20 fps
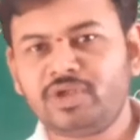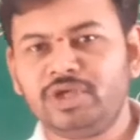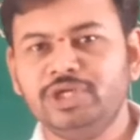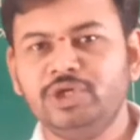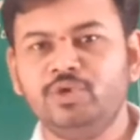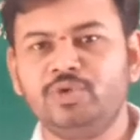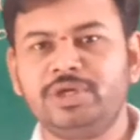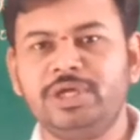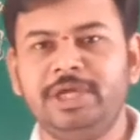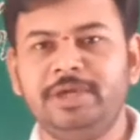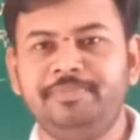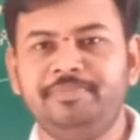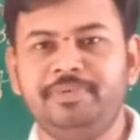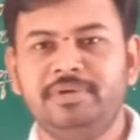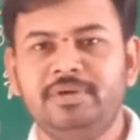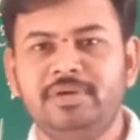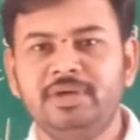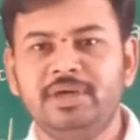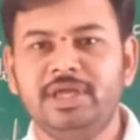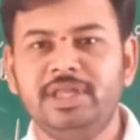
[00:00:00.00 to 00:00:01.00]
you
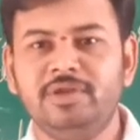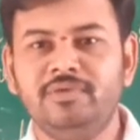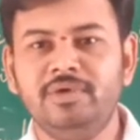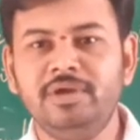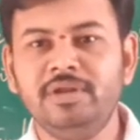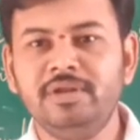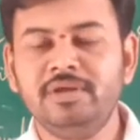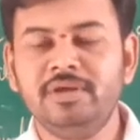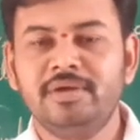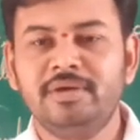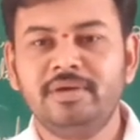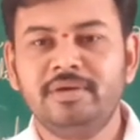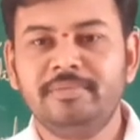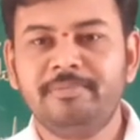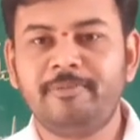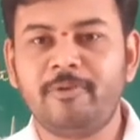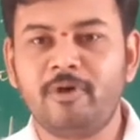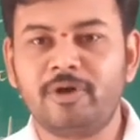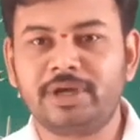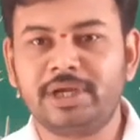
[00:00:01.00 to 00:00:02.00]
keep in
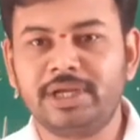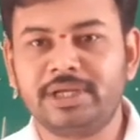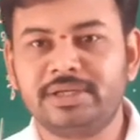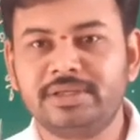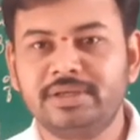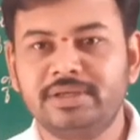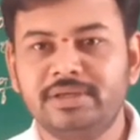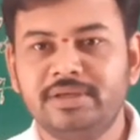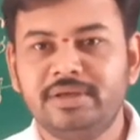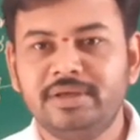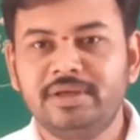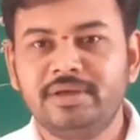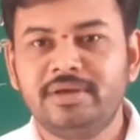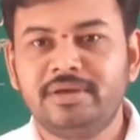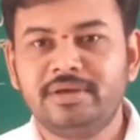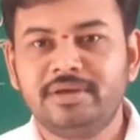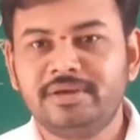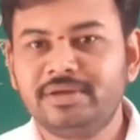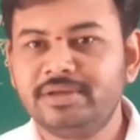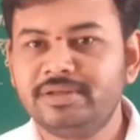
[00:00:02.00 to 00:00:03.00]
your pocket.
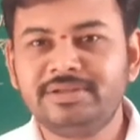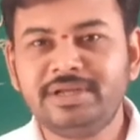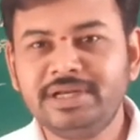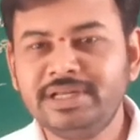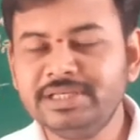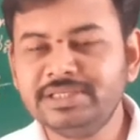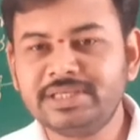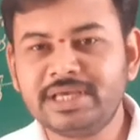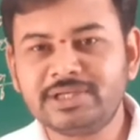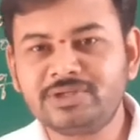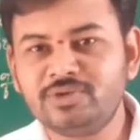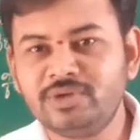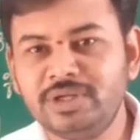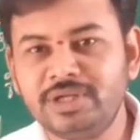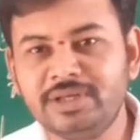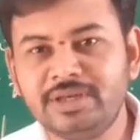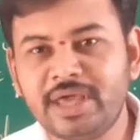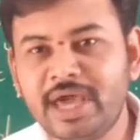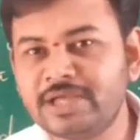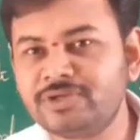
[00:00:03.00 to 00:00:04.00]
That is
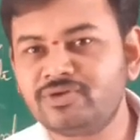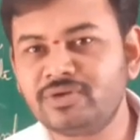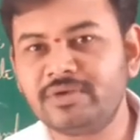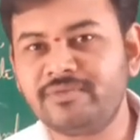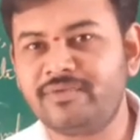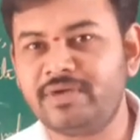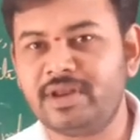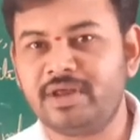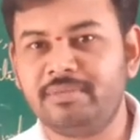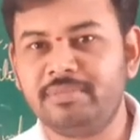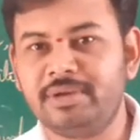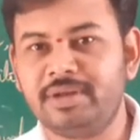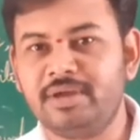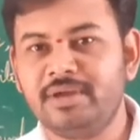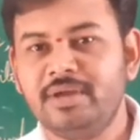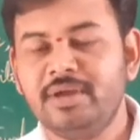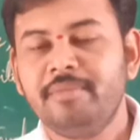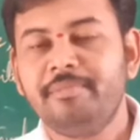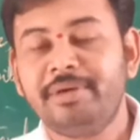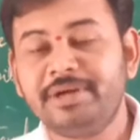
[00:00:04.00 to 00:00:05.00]
actually natural
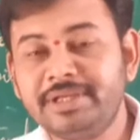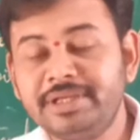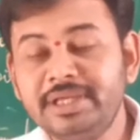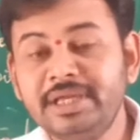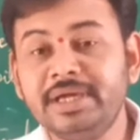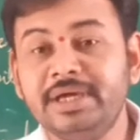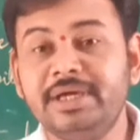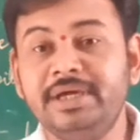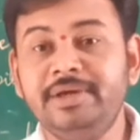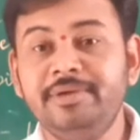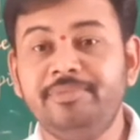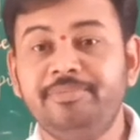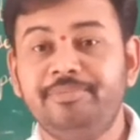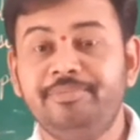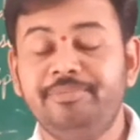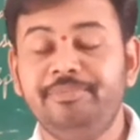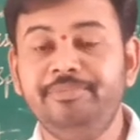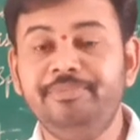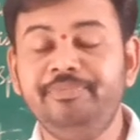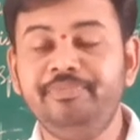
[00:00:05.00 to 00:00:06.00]
phenomenon. But
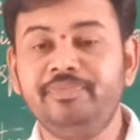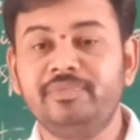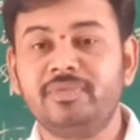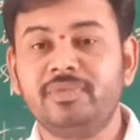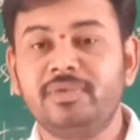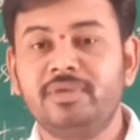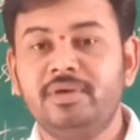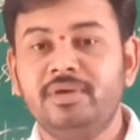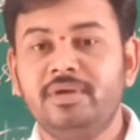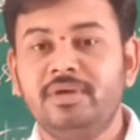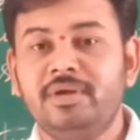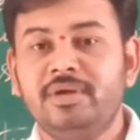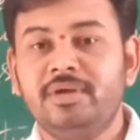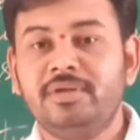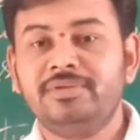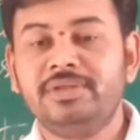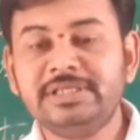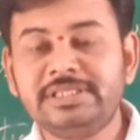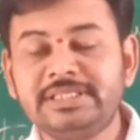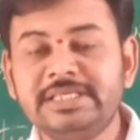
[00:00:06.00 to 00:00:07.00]
here,
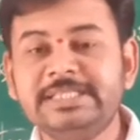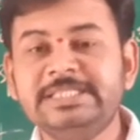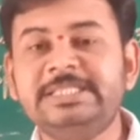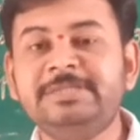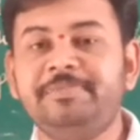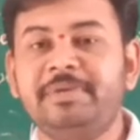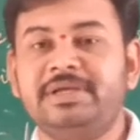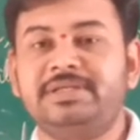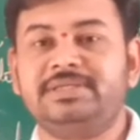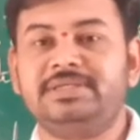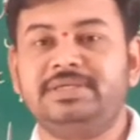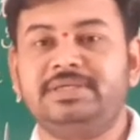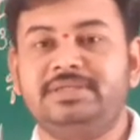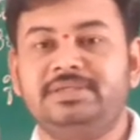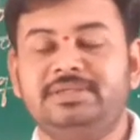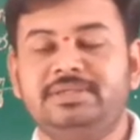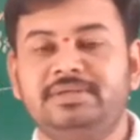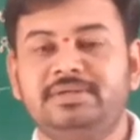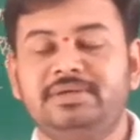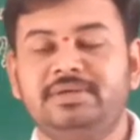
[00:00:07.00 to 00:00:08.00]
this inspector,
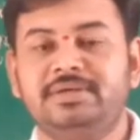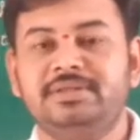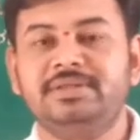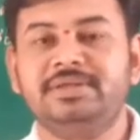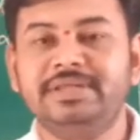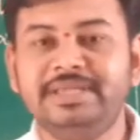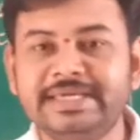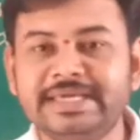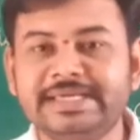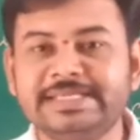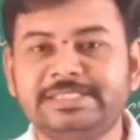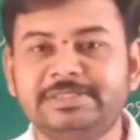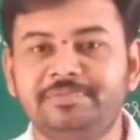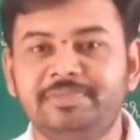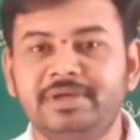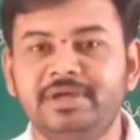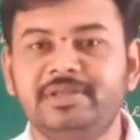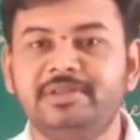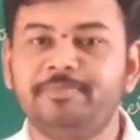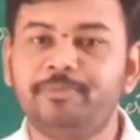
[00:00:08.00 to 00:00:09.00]

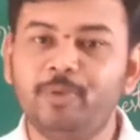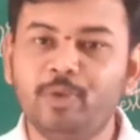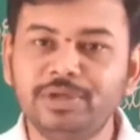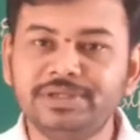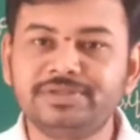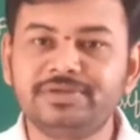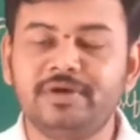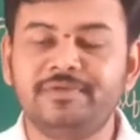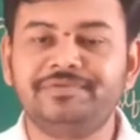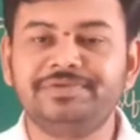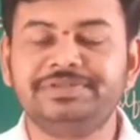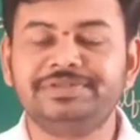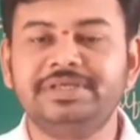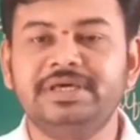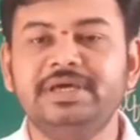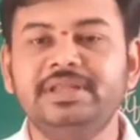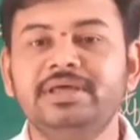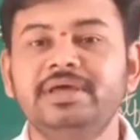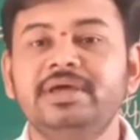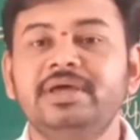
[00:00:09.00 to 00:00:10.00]
DSP or police
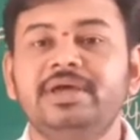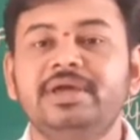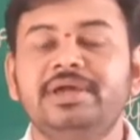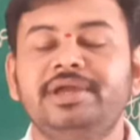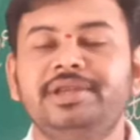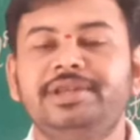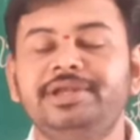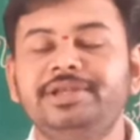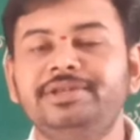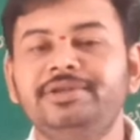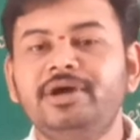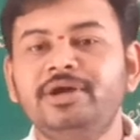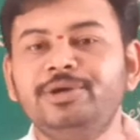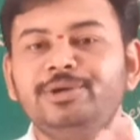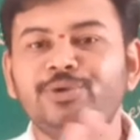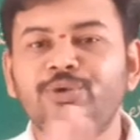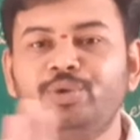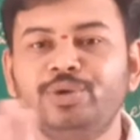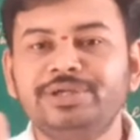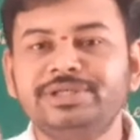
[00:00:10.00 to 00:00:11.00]
officer, he did
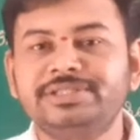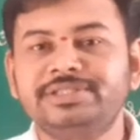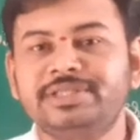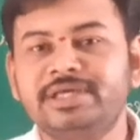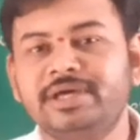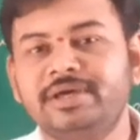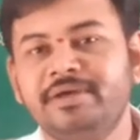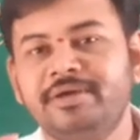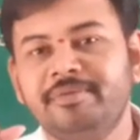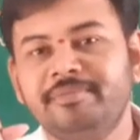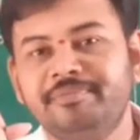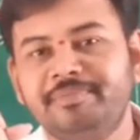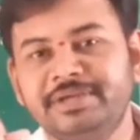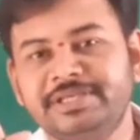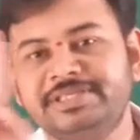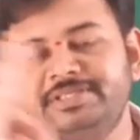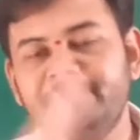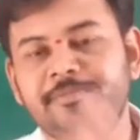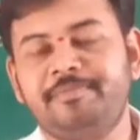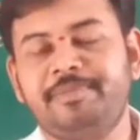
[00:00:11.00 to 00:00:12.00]
not notice the
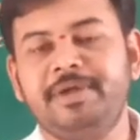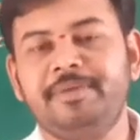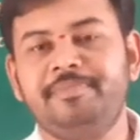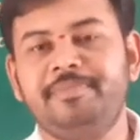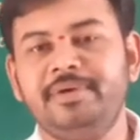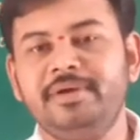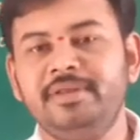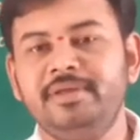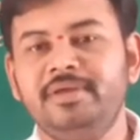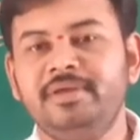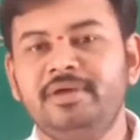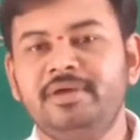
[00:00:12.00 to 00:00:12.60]
piece of paper.